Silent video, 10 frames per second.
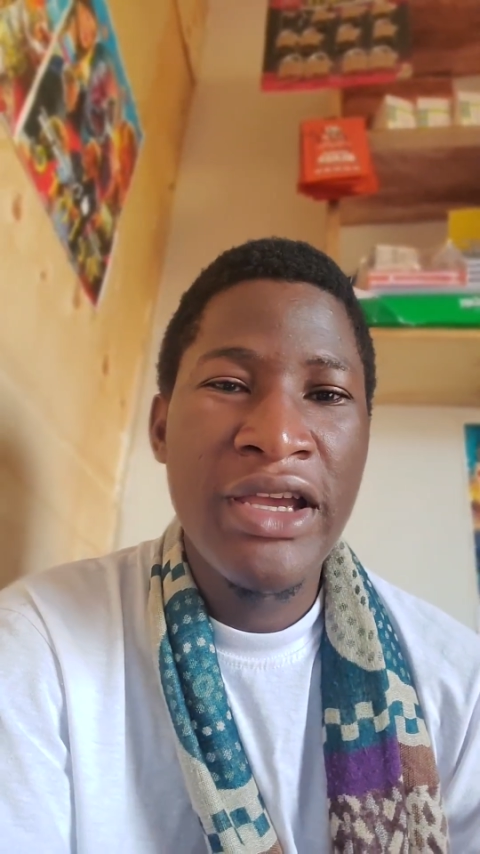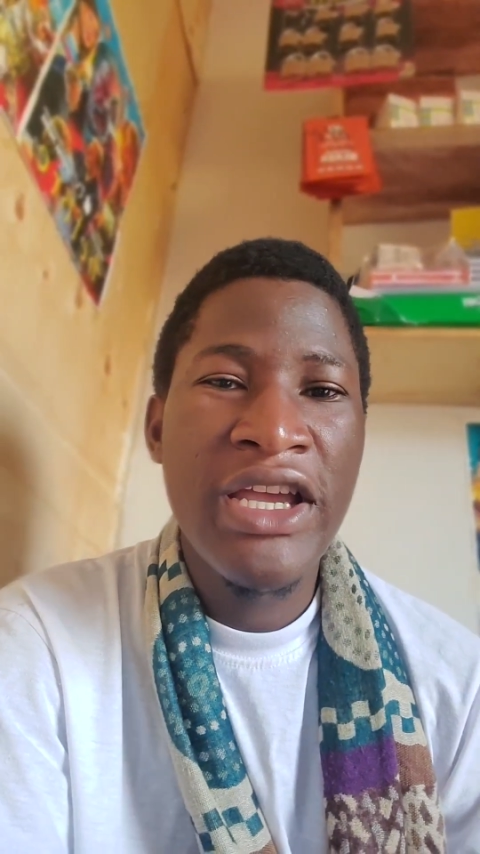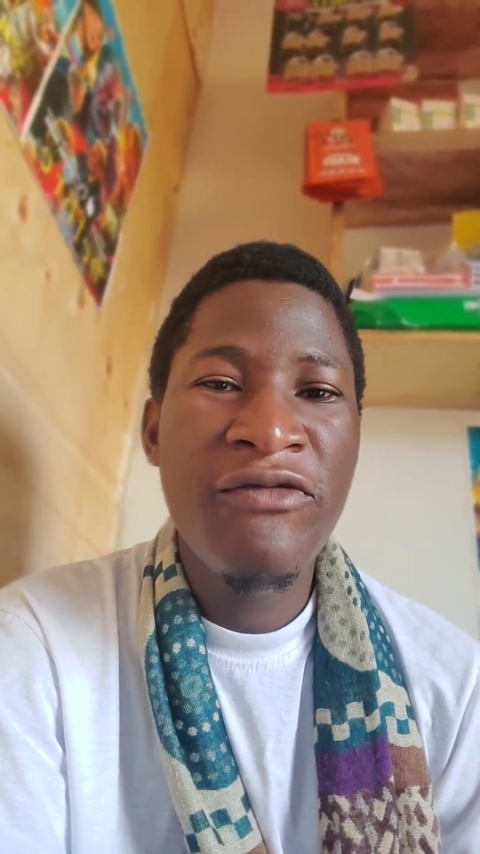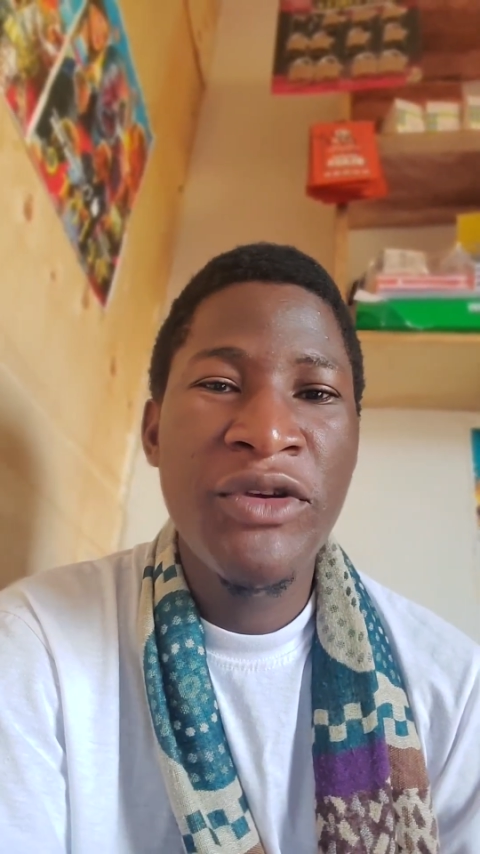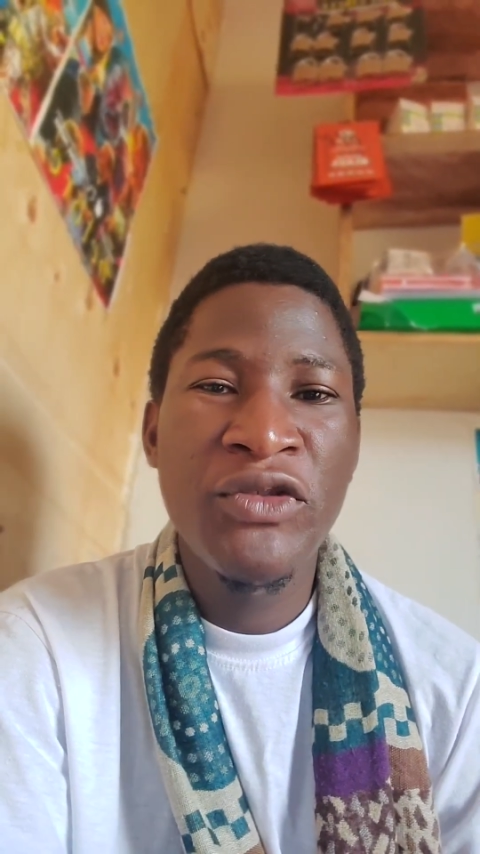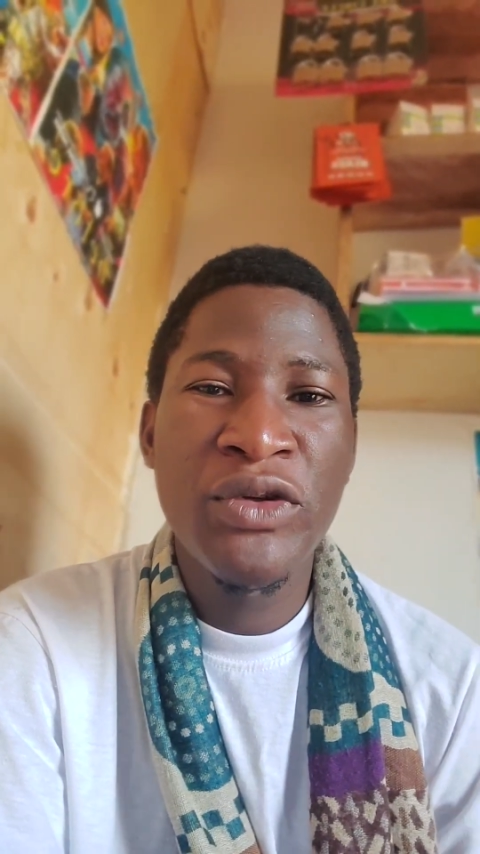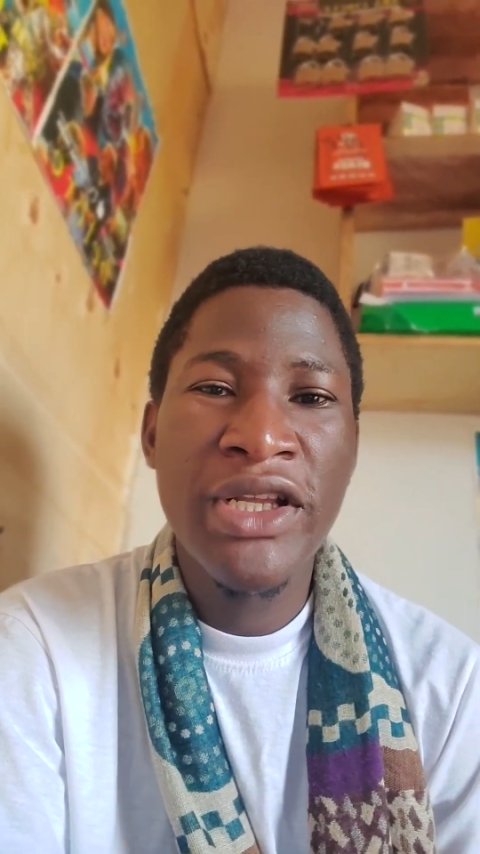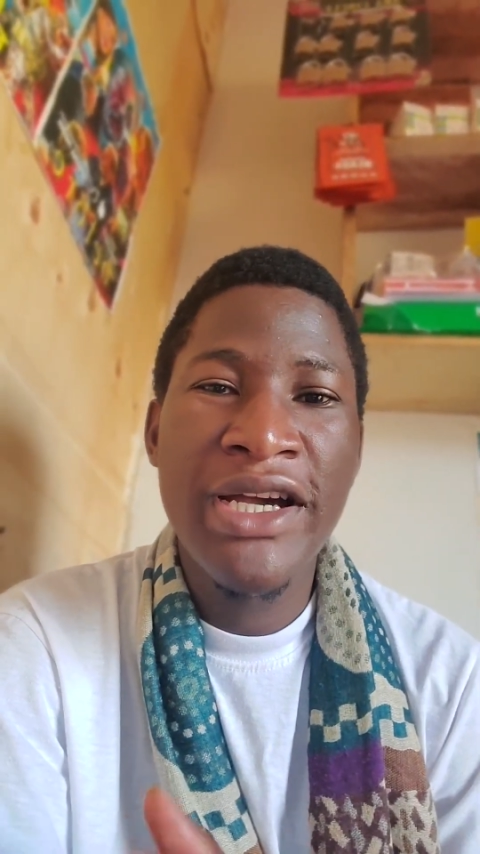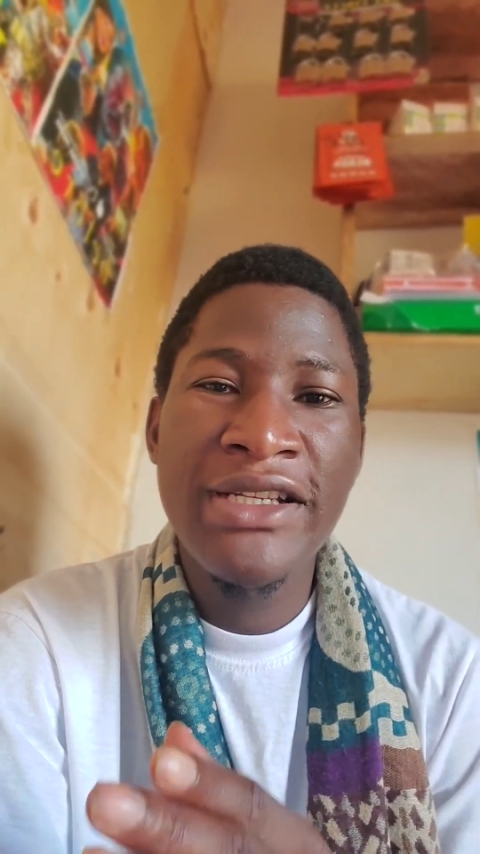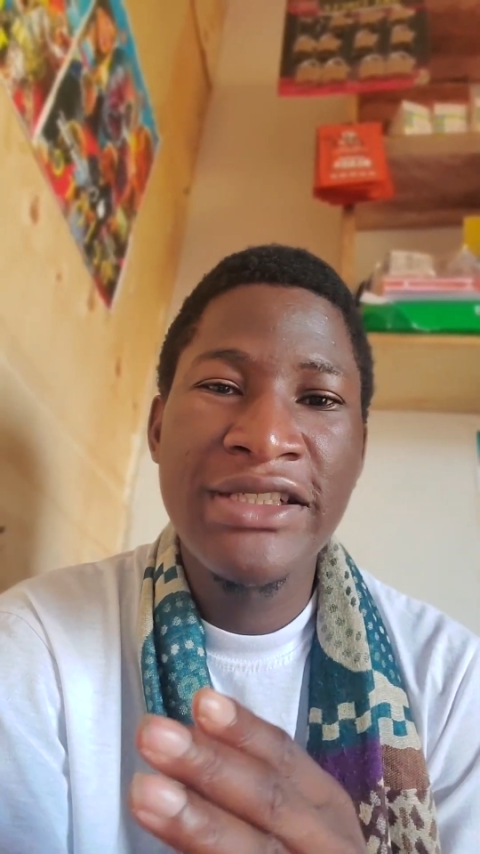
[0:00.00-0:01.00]
government will
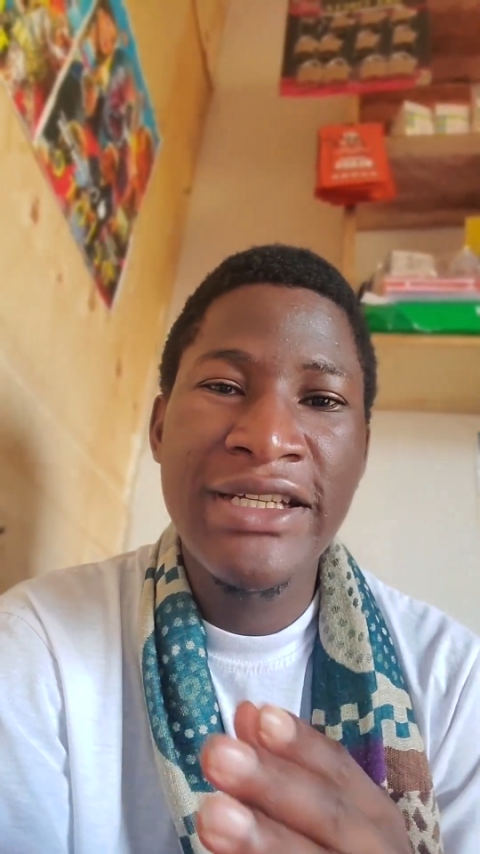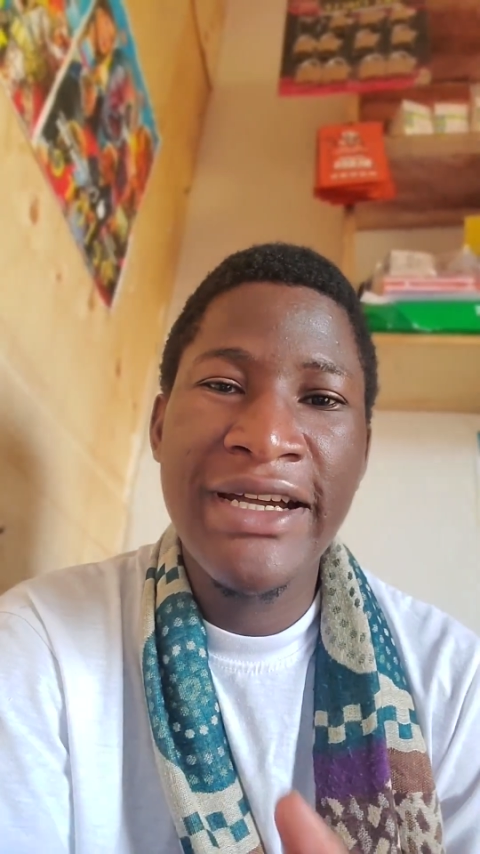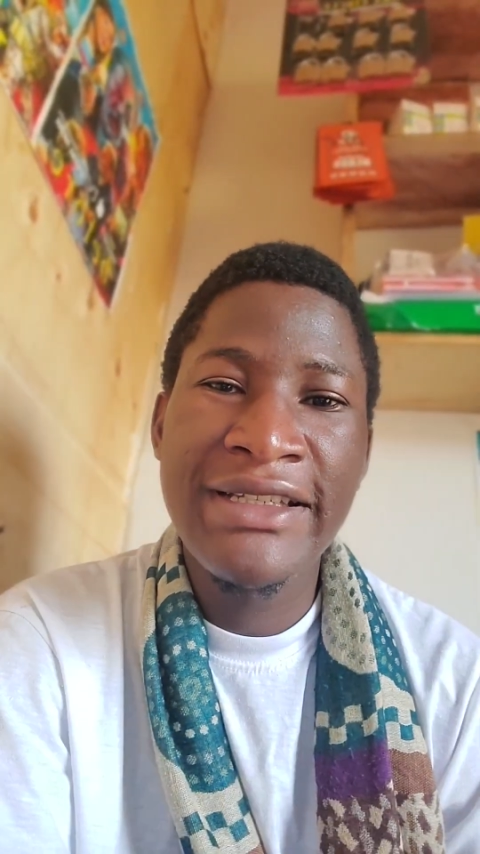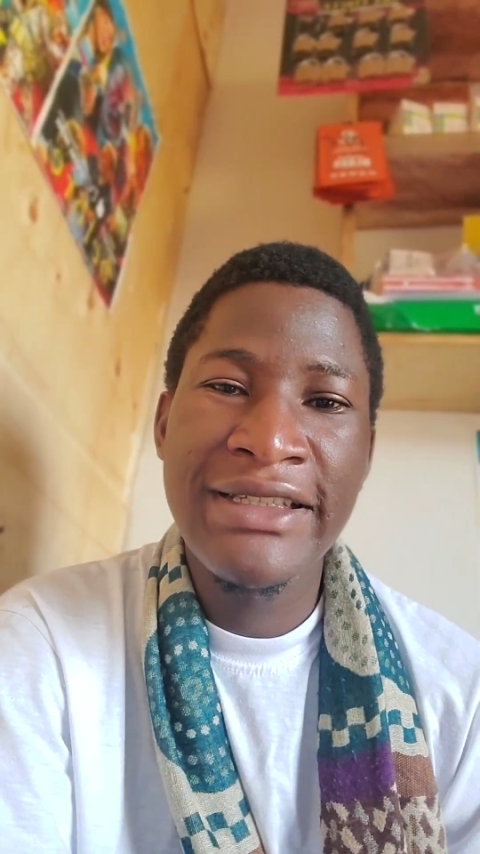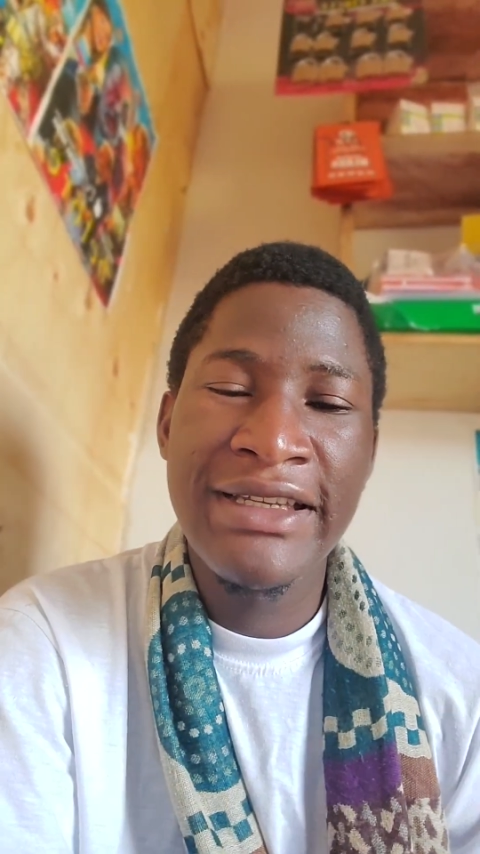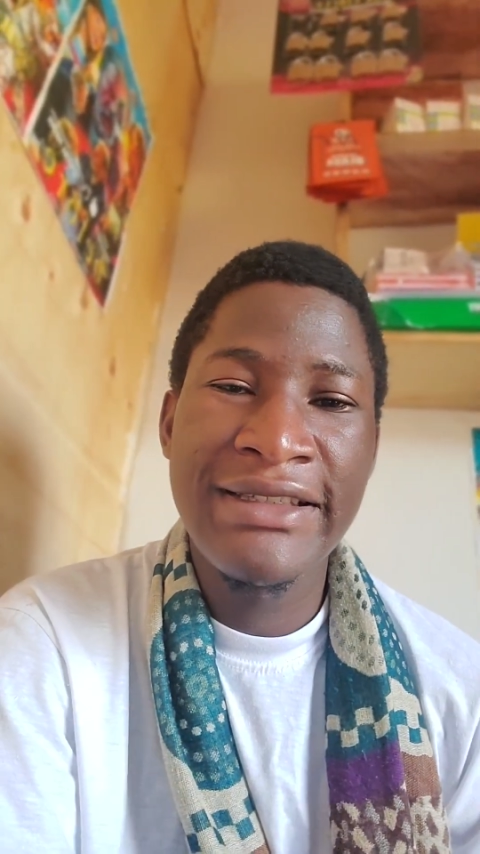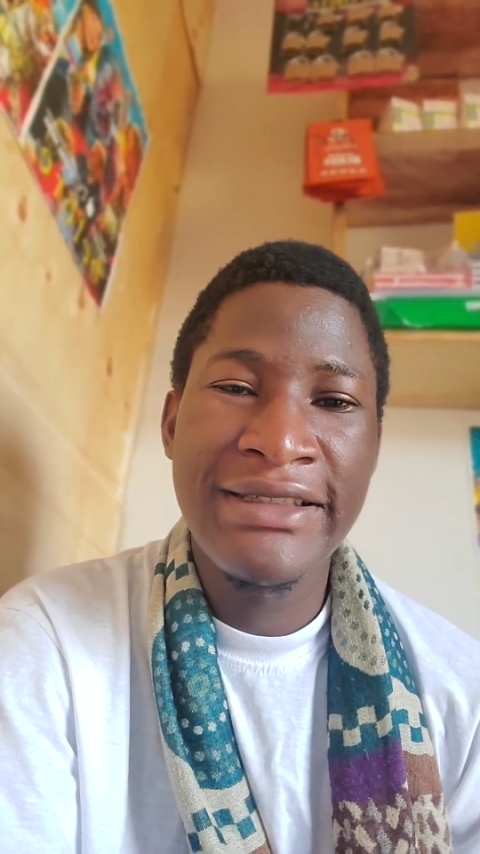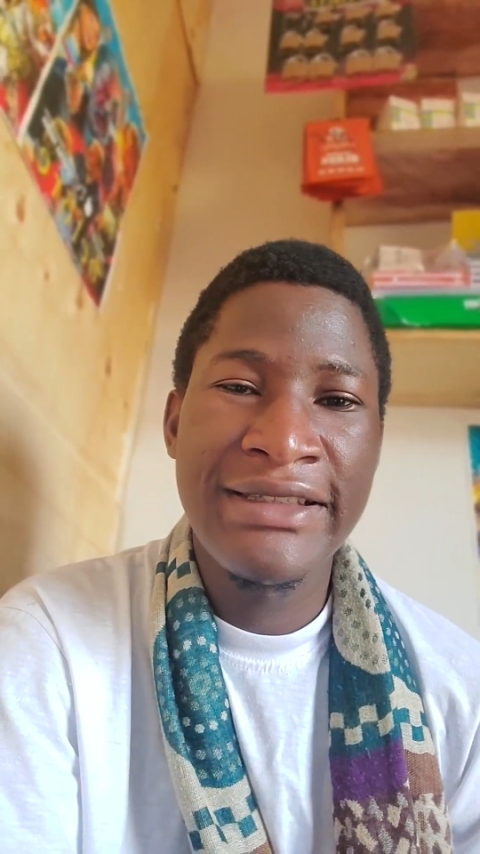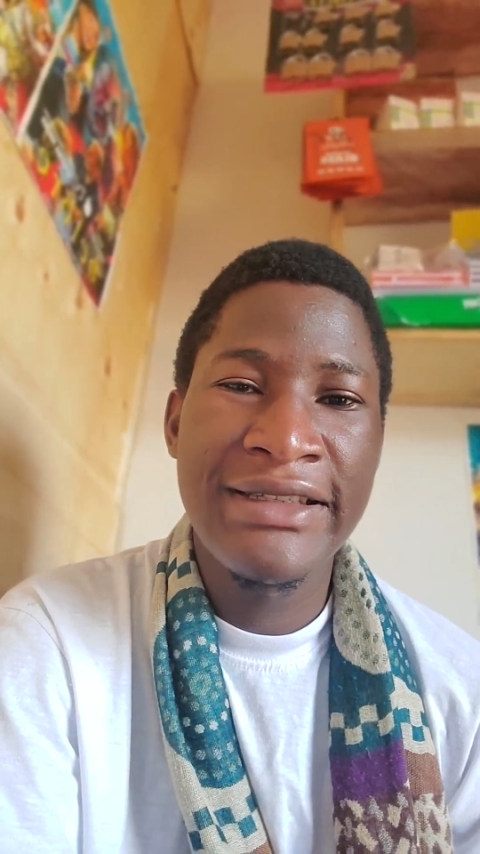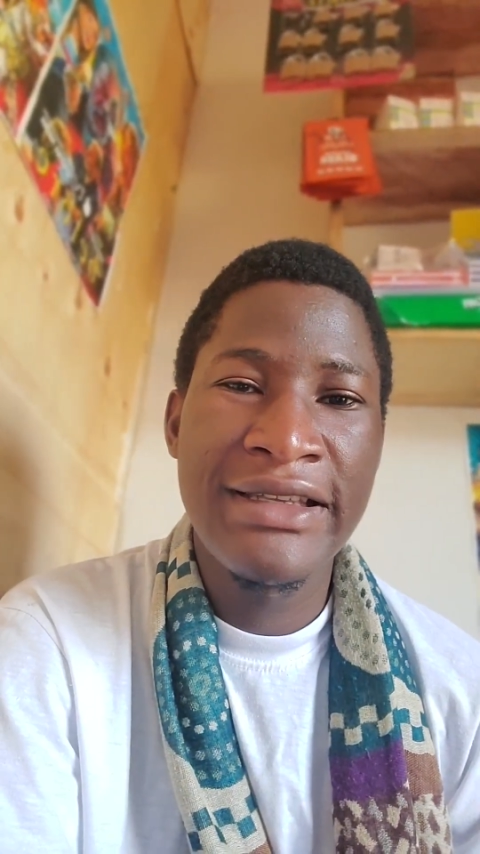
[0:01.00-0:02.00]
cut
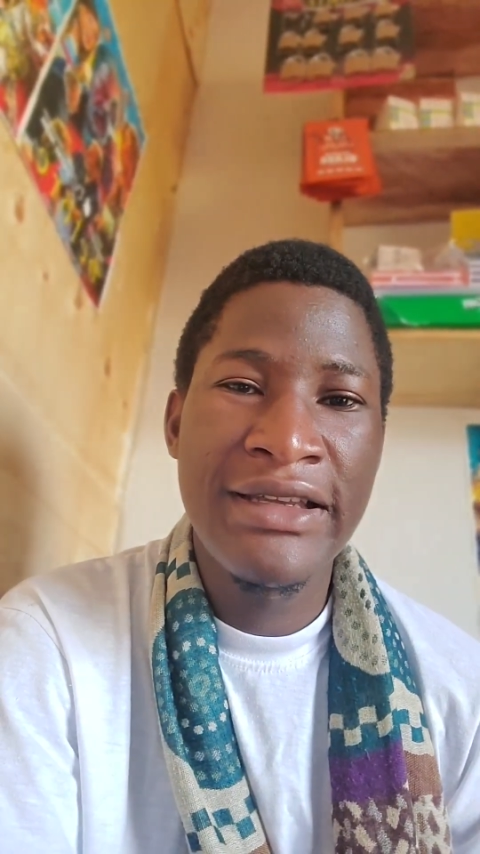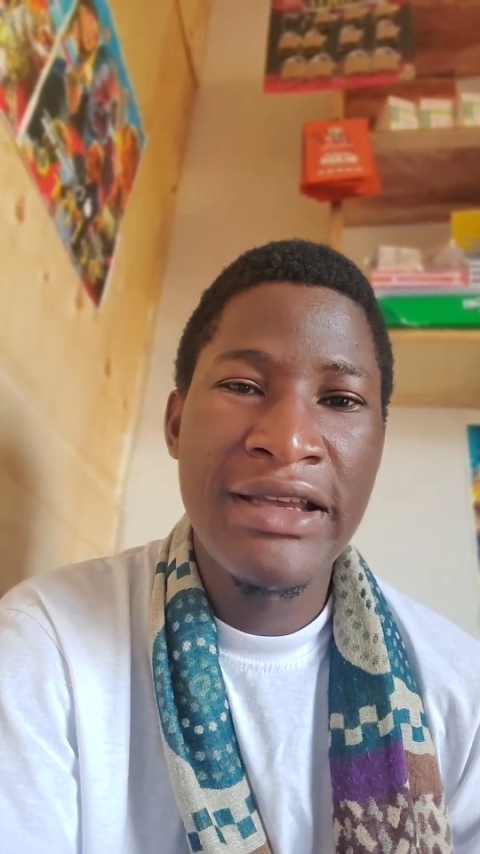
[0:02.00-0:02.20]
taxes